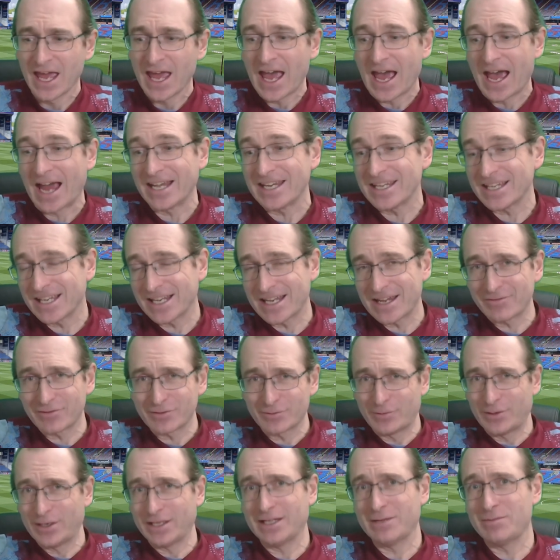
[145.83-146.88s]
And you can never
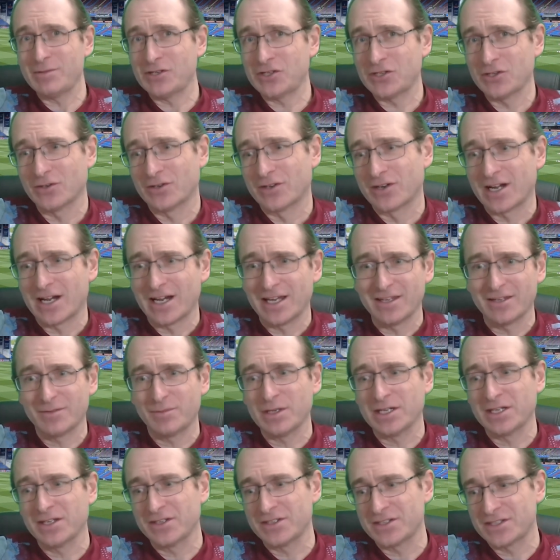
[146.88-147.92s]
really be sure either,
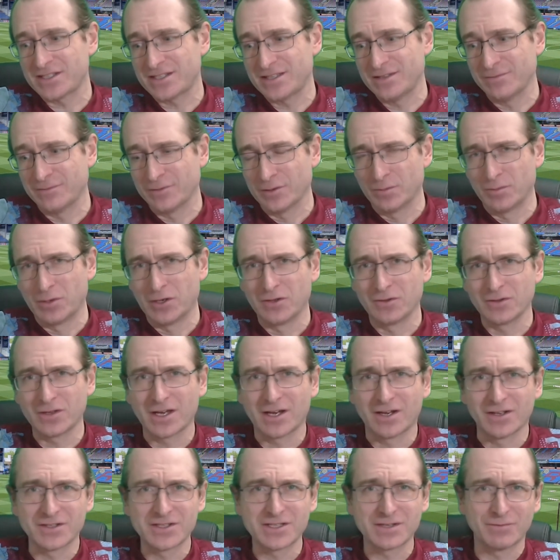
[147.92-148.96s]
because the football
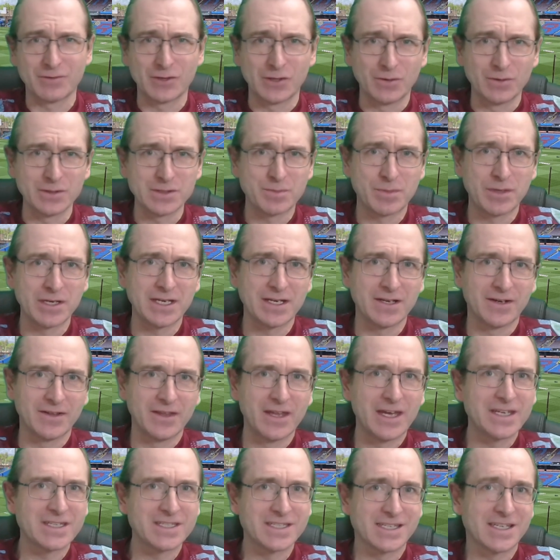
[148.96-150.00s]
gods have always been on
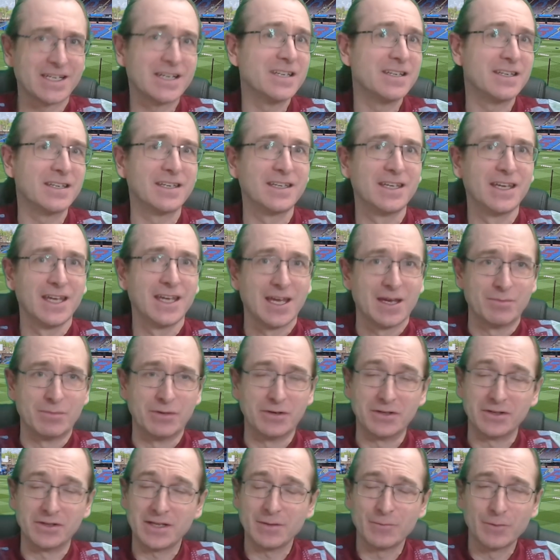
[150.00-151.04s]
their side.
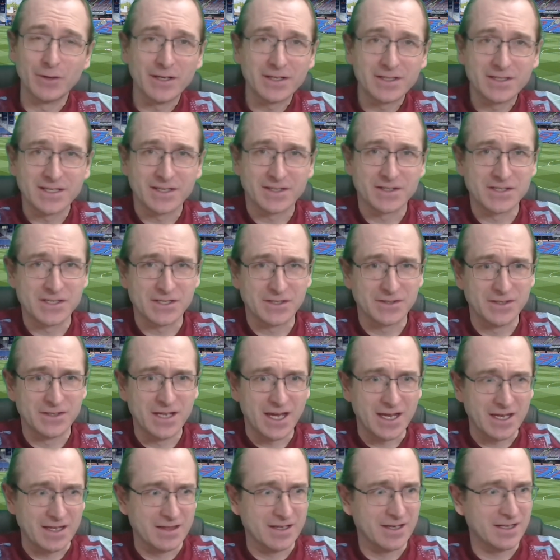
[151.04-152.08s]
But they weren't on
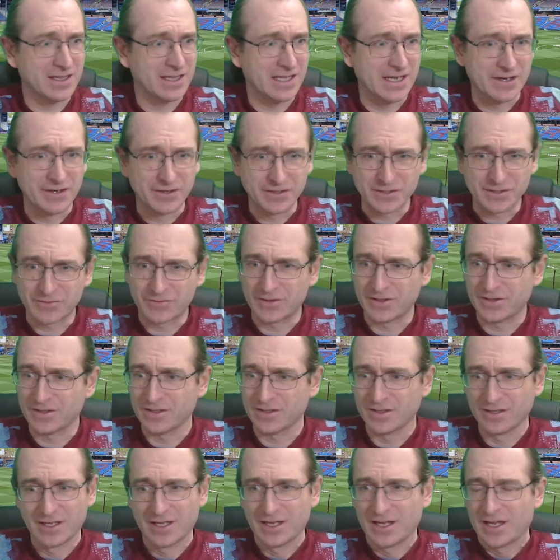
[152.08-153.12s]
Sunday. The Clarets were
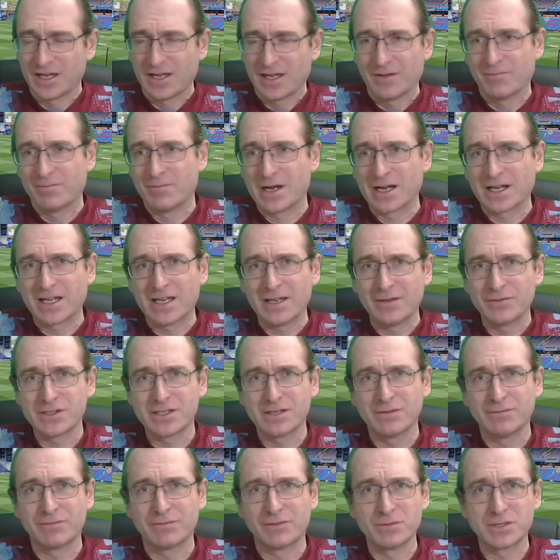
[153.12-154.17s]

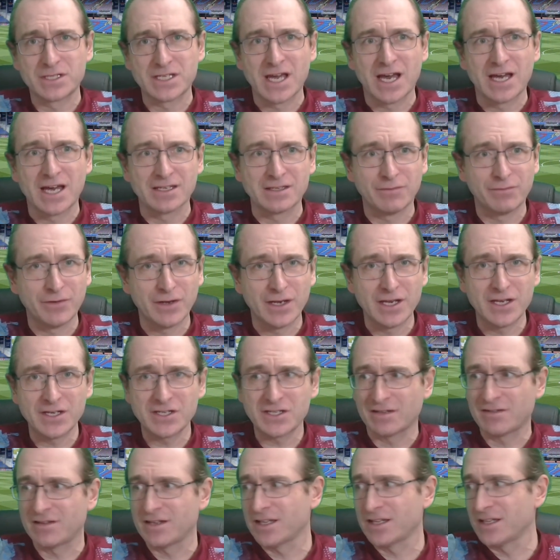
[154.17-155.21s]
magnificent from start to finish.
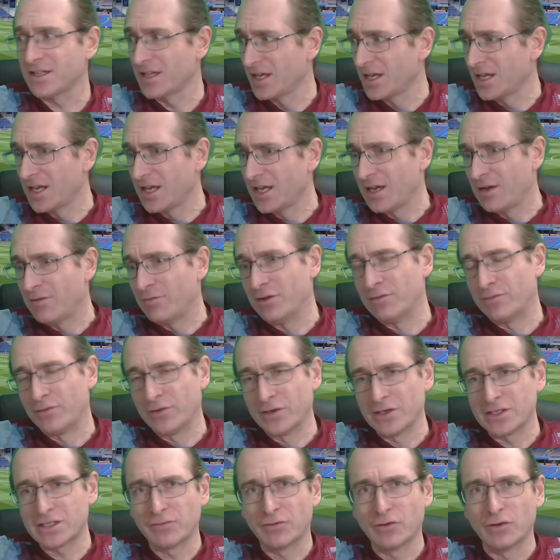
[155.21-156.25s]
I think for the
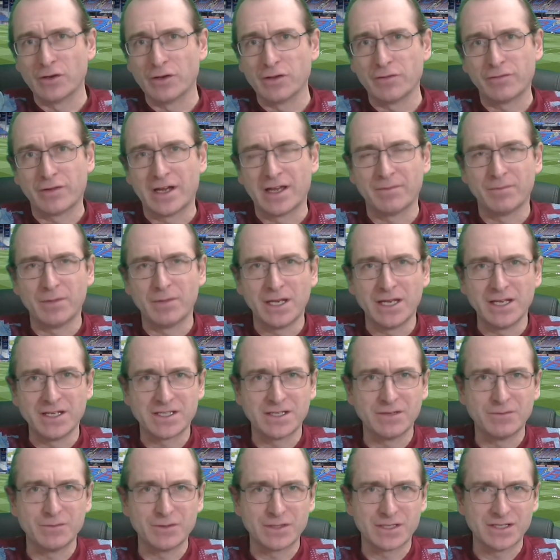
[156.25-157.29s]
first 45 minutes,
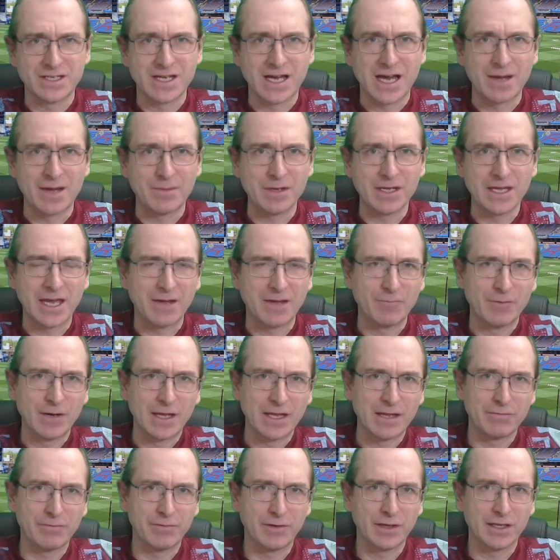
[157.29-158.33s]
it was a derby game where
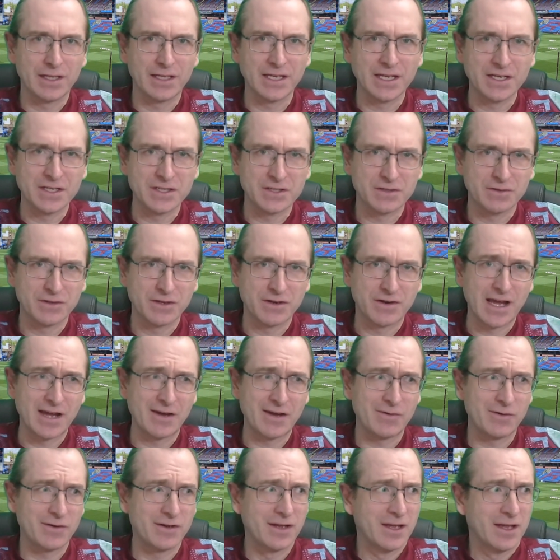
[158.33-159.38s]
they're feeling each other out.